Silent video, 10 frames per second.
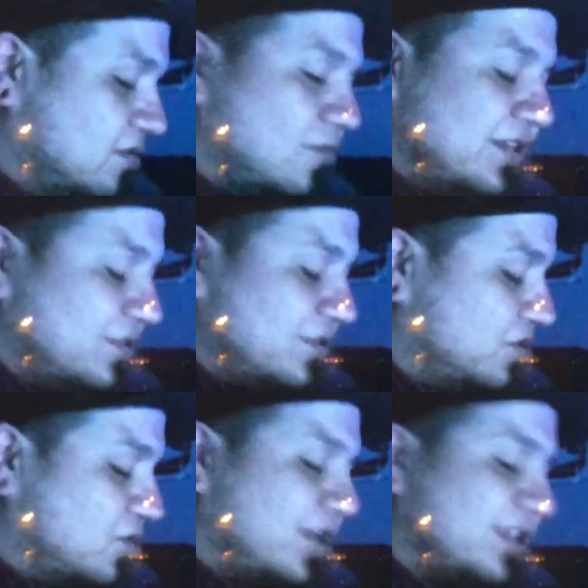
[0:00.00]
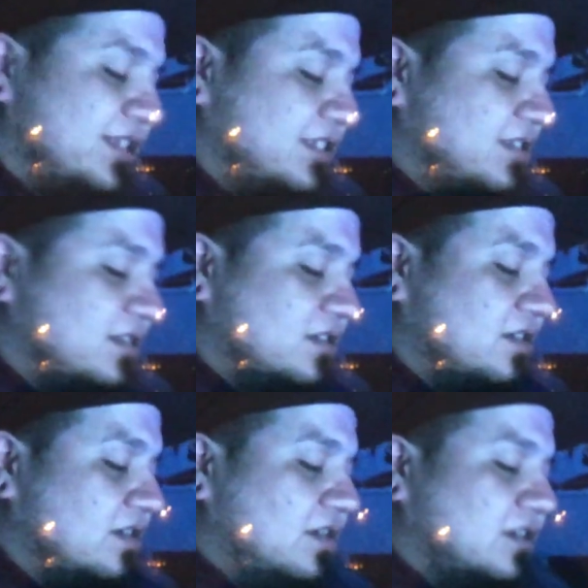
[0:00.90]
with your joints,
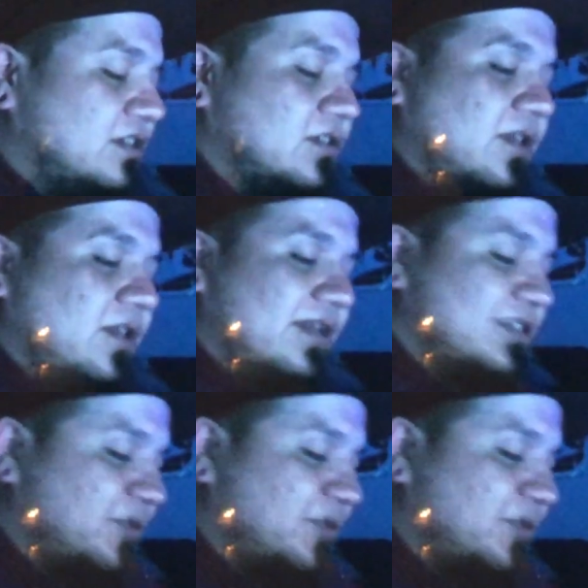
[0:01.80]
so long as you